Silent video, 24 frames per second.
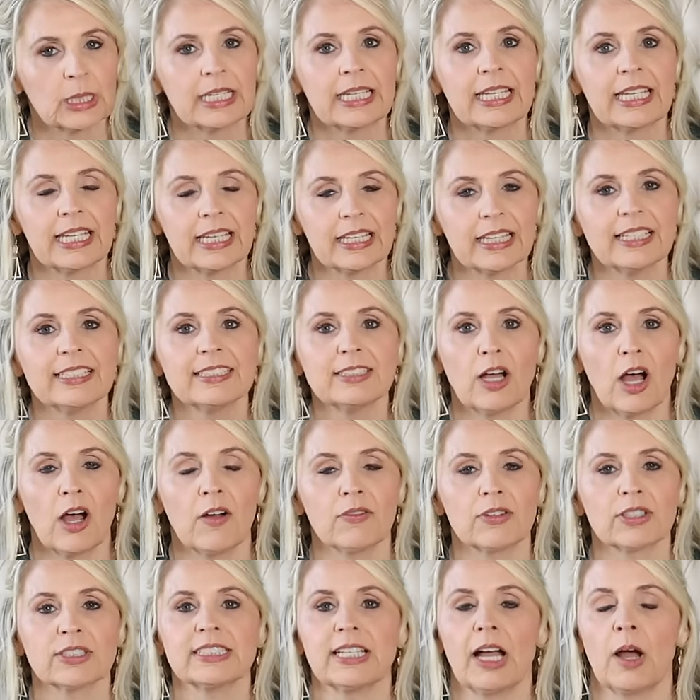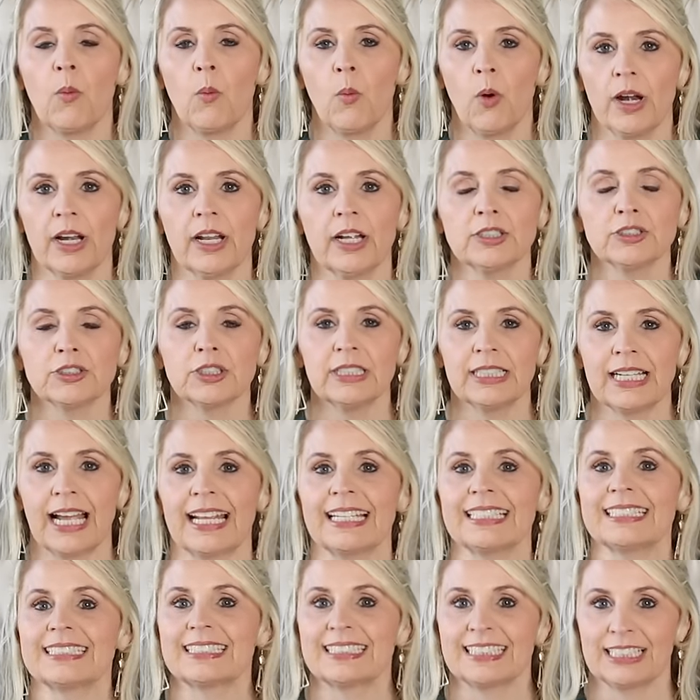Helix offers a 100
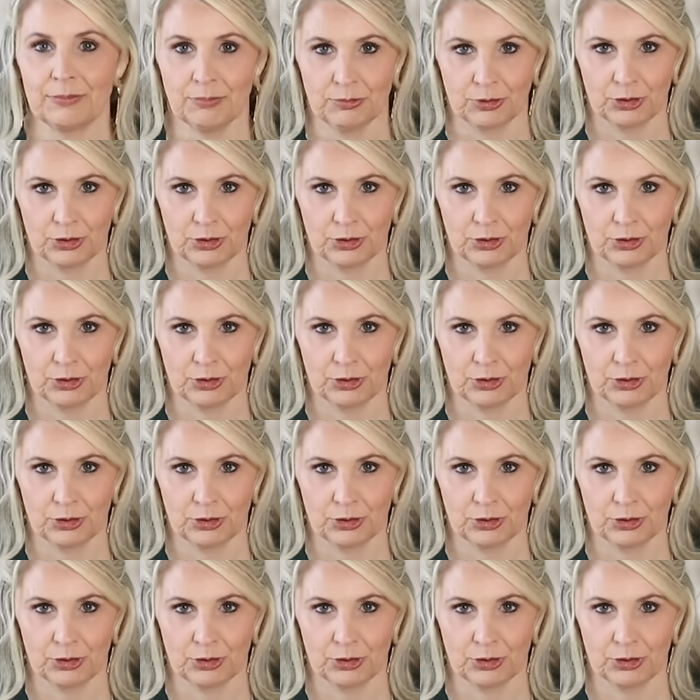night sleep